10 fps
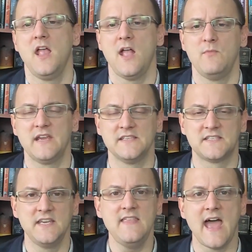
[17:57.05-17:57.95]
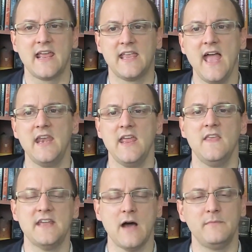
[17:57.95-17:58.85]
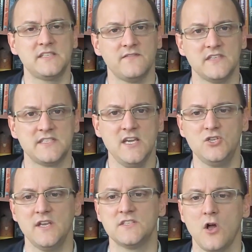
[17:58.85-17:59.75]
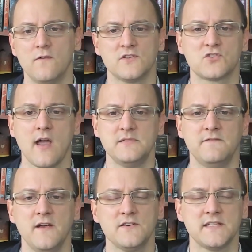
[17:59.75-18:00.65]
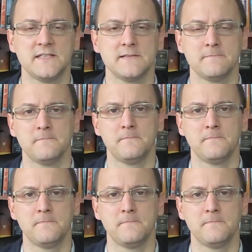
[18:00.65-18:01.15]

And we can see that again in the dominance of his teachings over the scribes and the Pharisees.